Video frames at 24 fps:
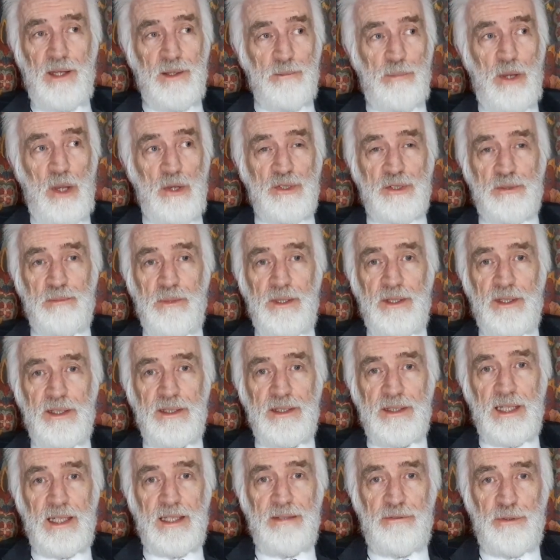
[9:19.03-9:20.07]
postmen
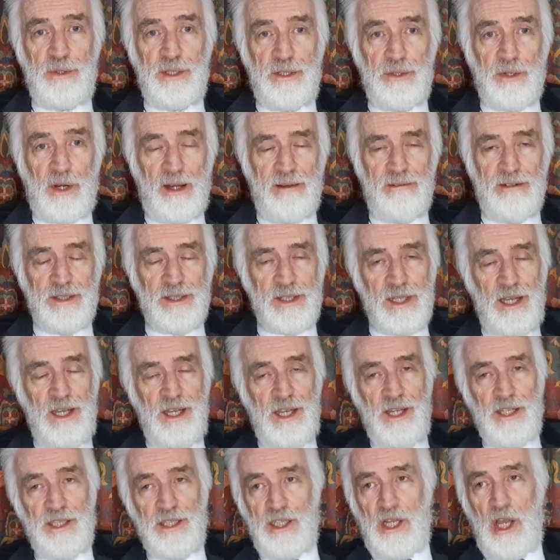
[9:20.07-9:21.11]
and delivery drivers.
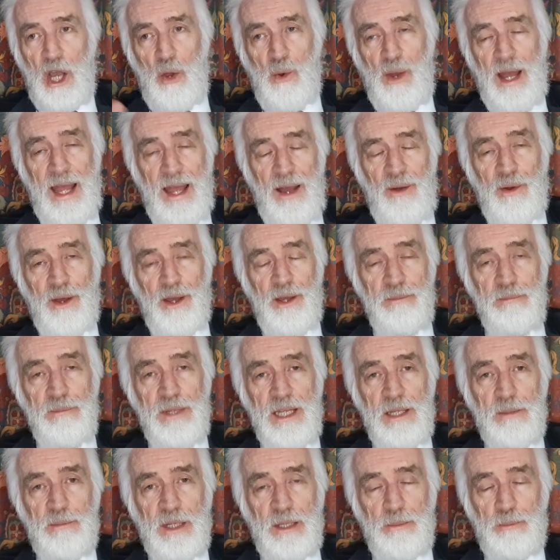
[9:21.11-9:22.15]
Go out and
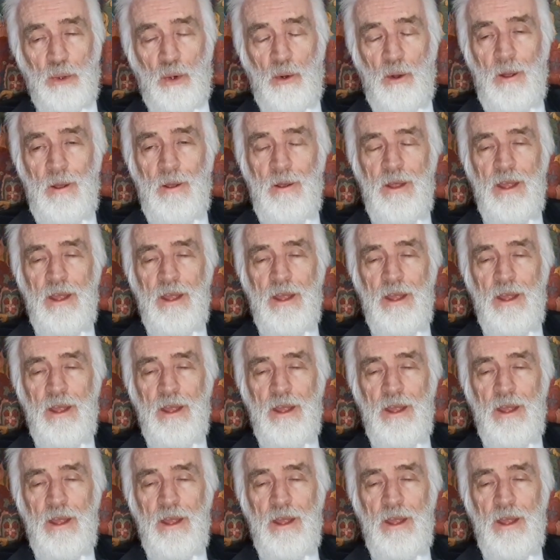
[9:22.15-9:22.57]
meet people.